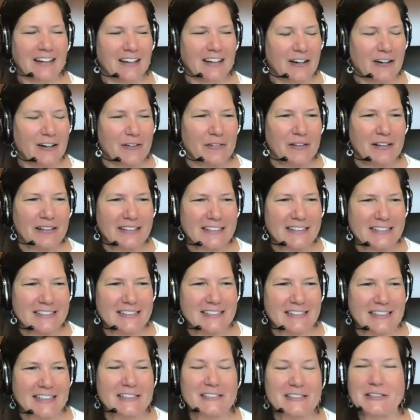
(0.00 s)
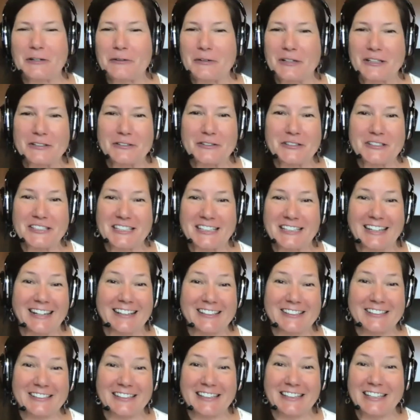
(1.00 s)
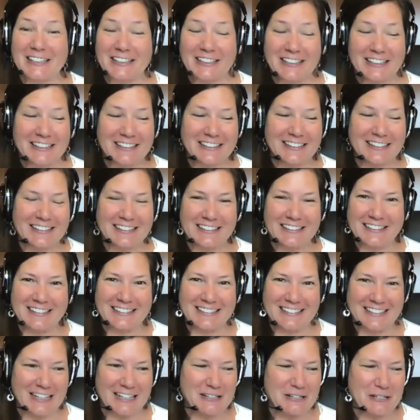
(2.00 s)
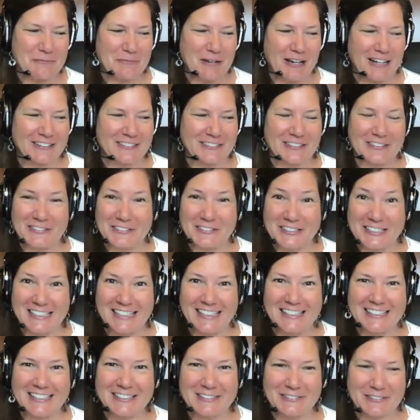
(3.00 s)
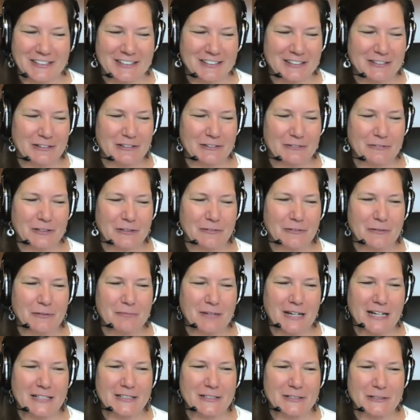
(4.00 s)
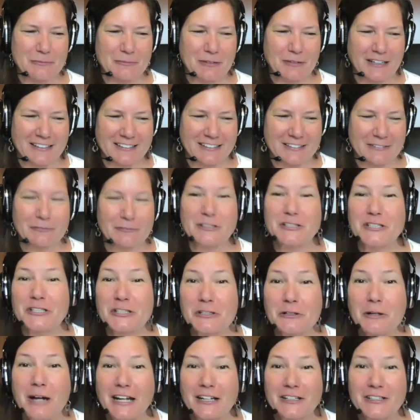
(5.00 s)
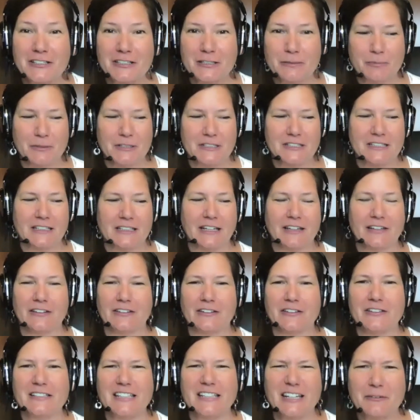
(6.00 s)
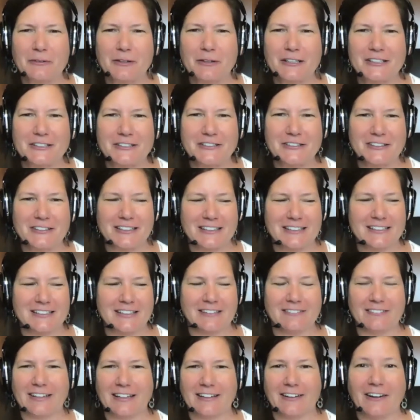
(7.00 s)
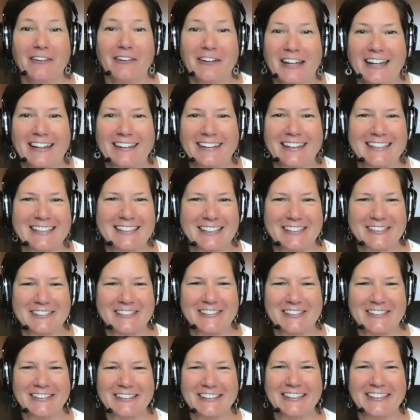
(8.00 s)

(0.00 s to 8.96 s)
Well, it's so interesting actually that take you back to those days with when we mastermind, which you actually put together. You said, I want to do this. And I'm like, okay, that sounds good.